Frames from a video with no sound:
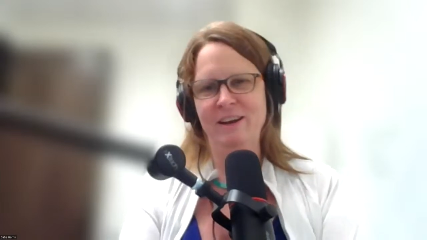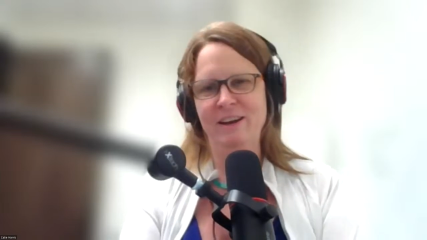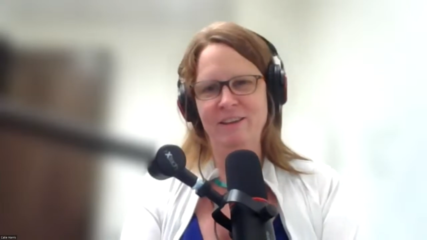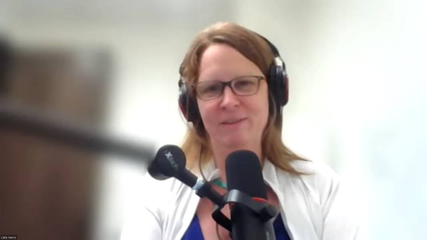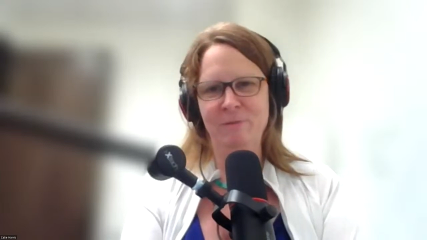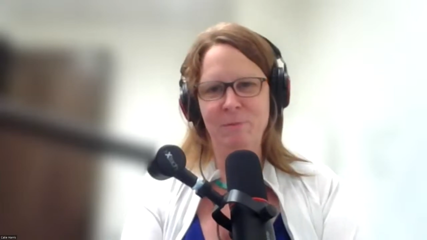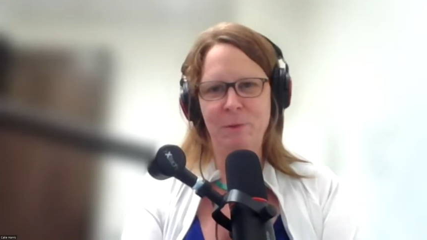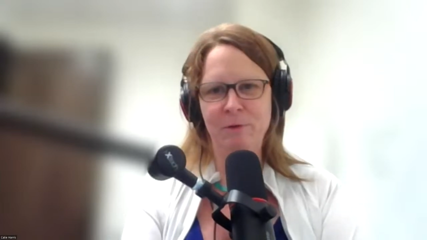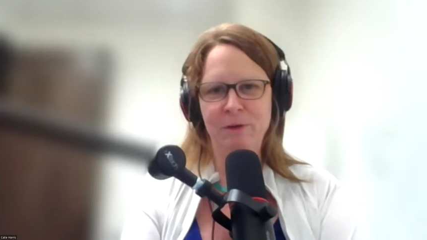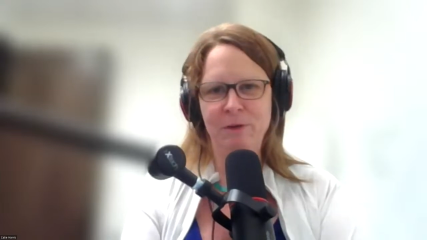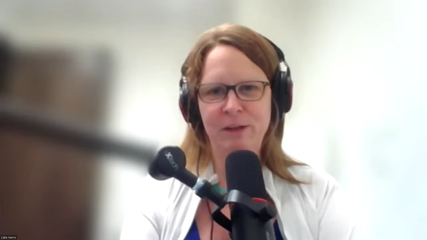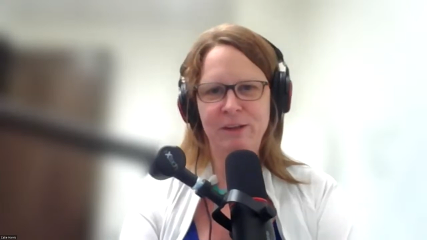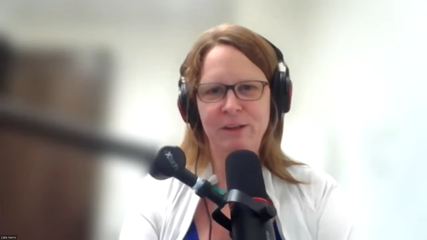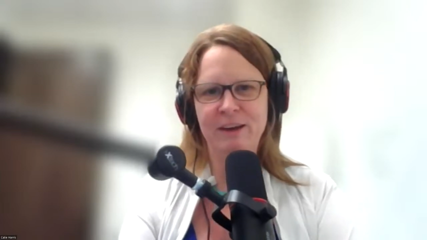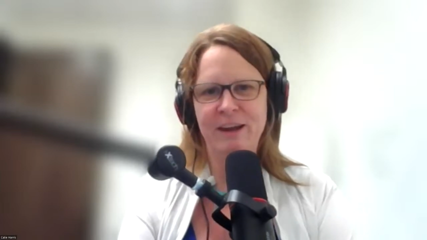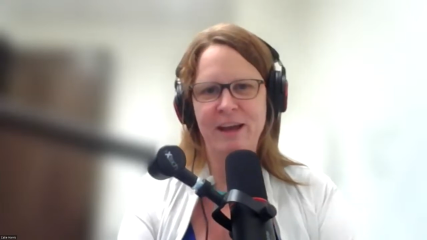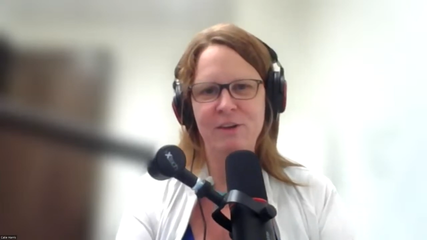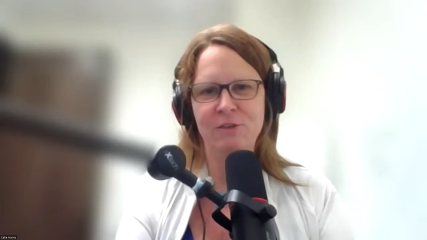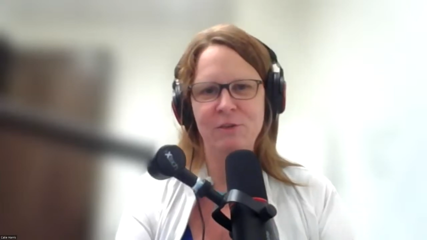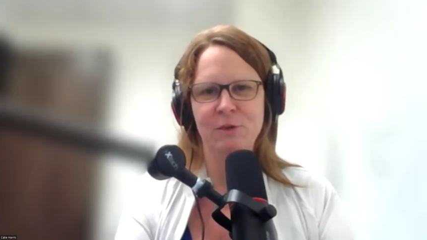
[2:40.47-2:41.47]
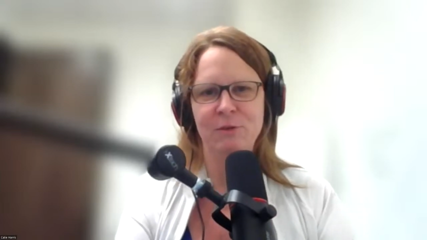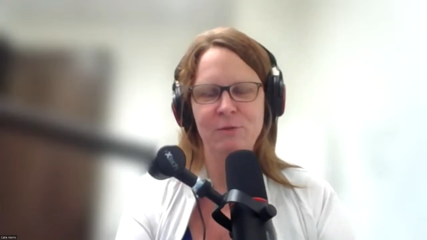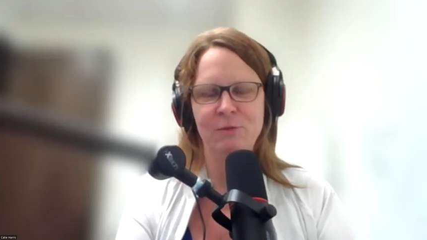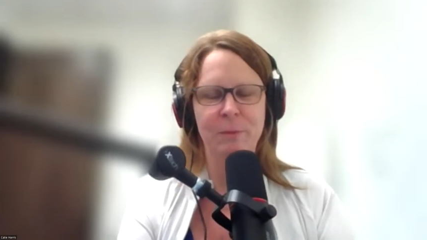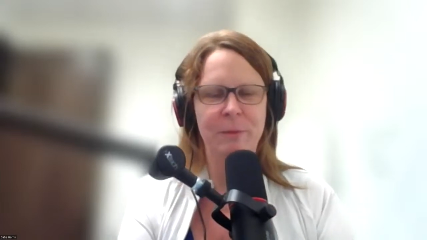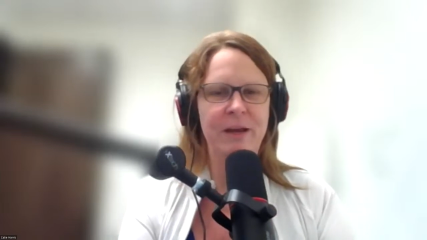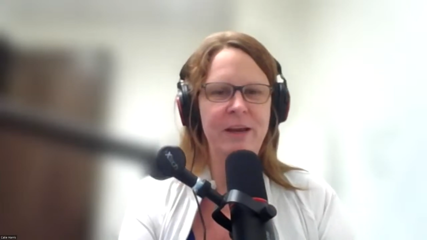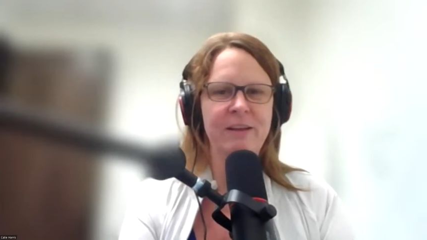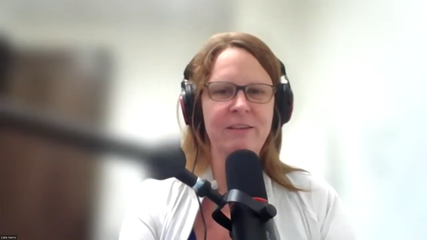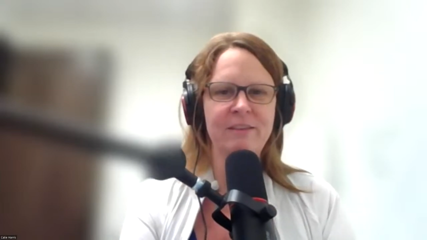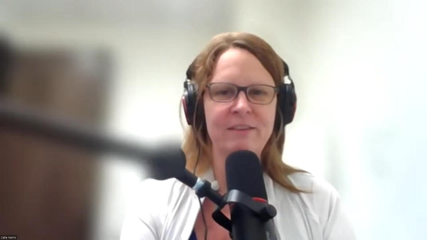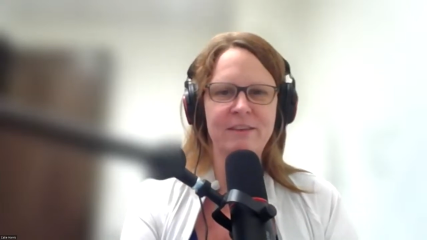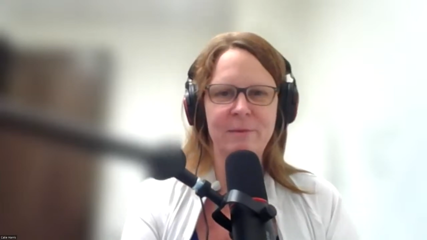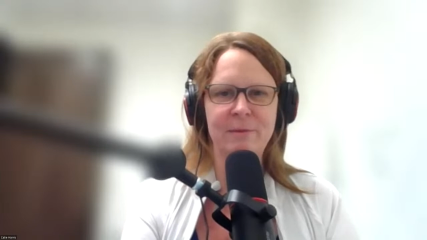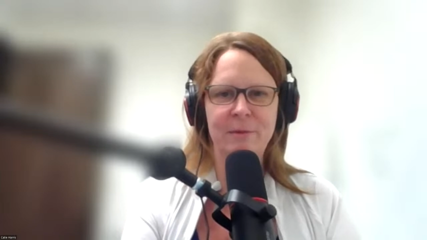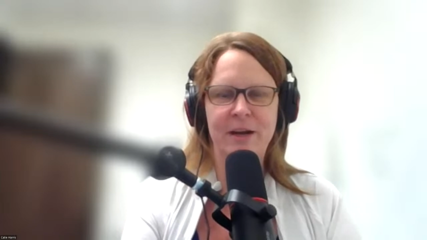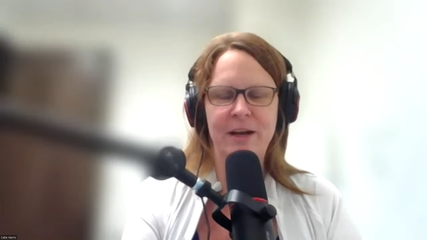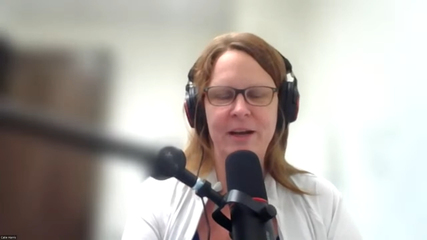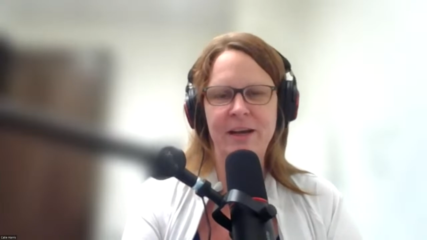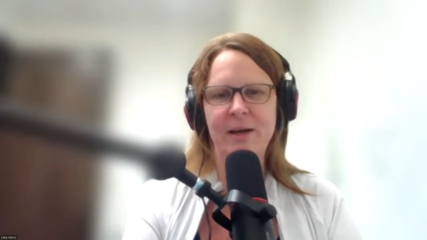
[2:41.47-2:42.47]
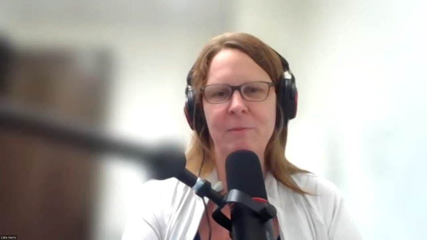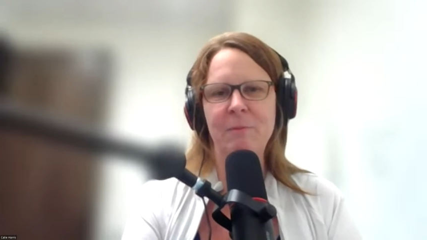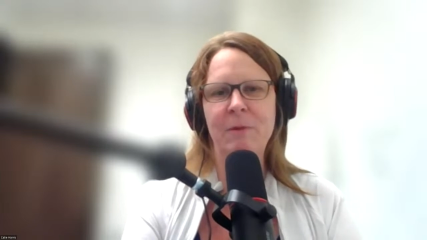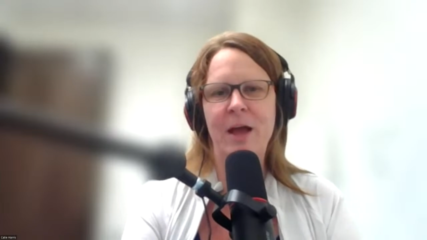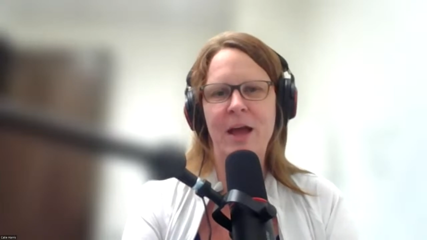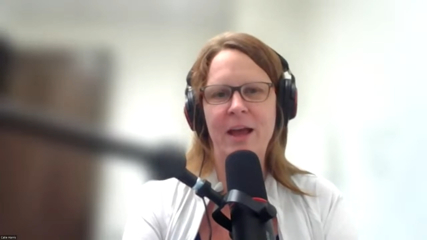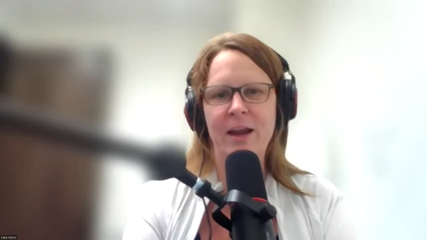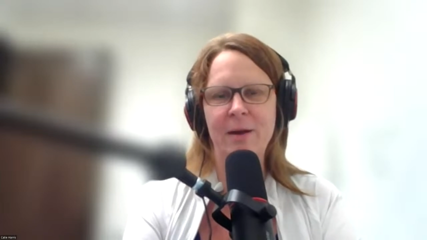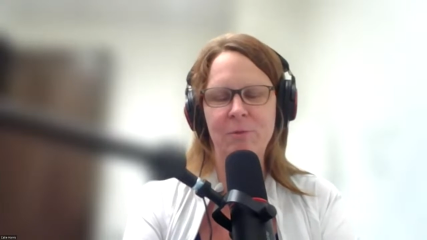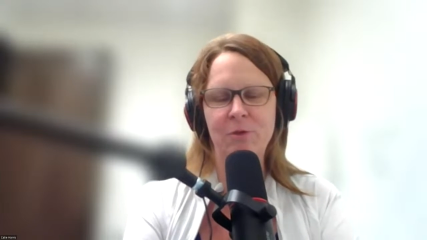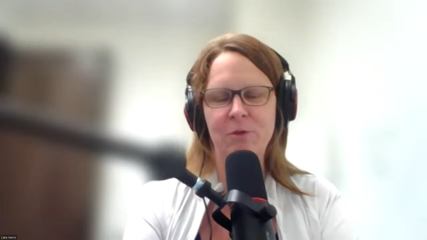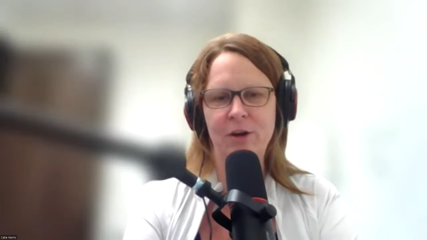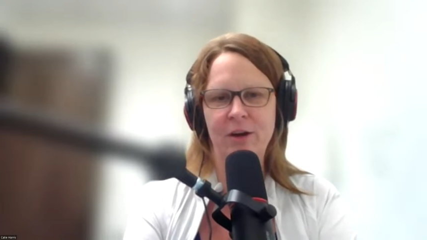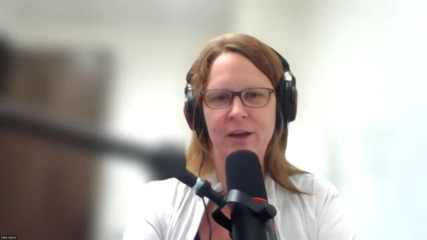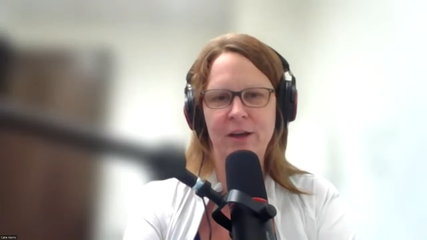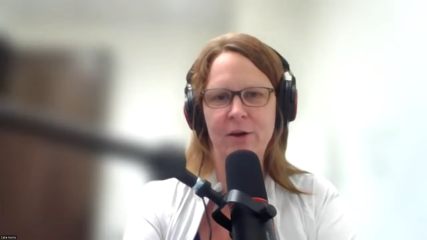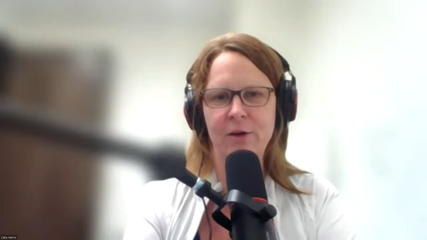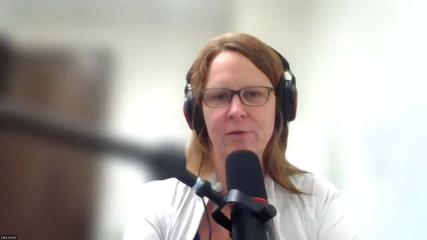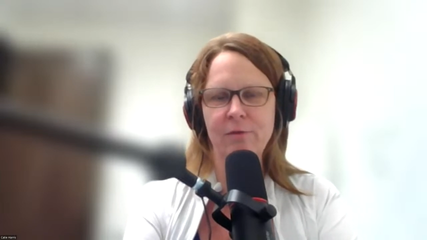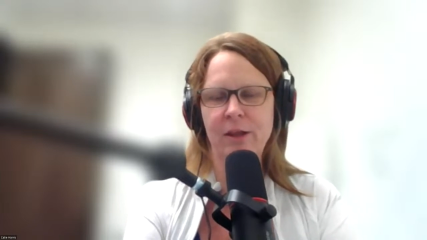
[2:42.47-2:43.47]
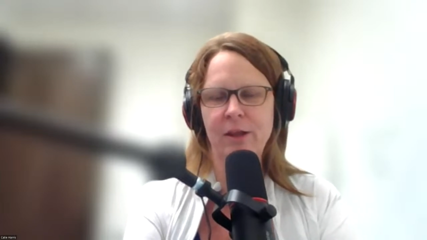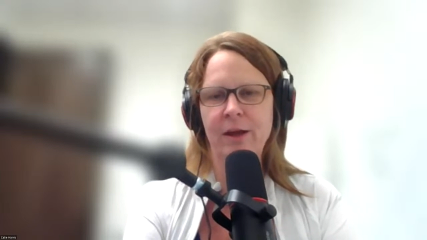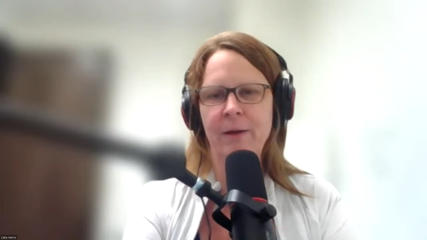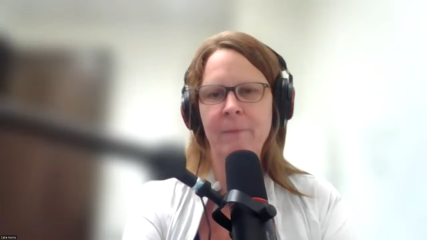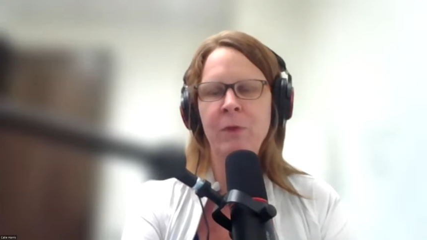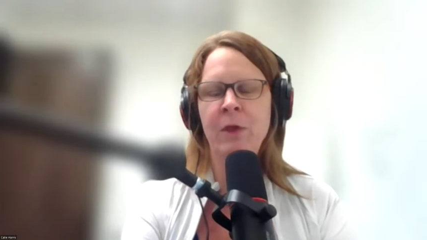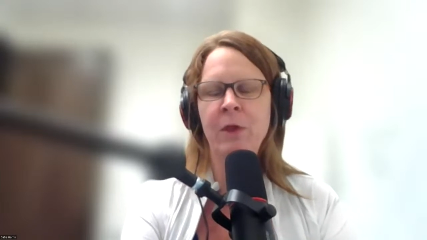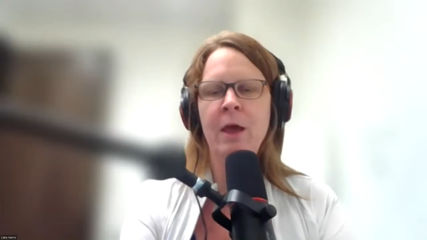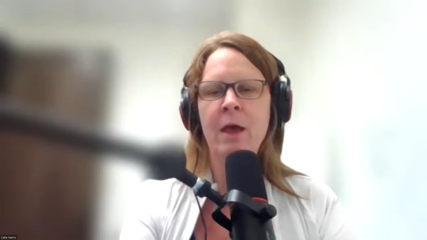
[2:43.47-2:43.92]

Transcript: It's perfectly natural. For me, it's intimidating, and I'm trying to get over that.